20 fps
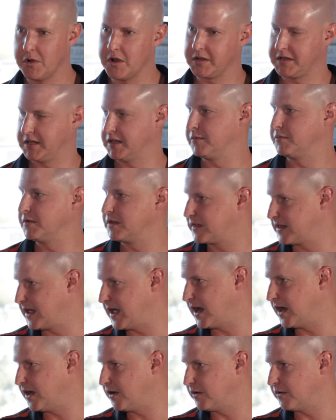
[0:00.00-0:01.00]
working with
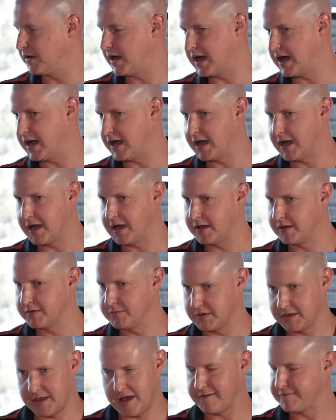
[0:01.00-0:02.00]

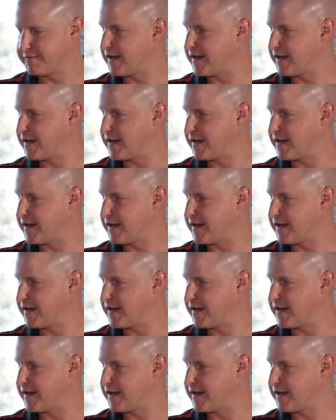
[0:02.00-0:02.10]
our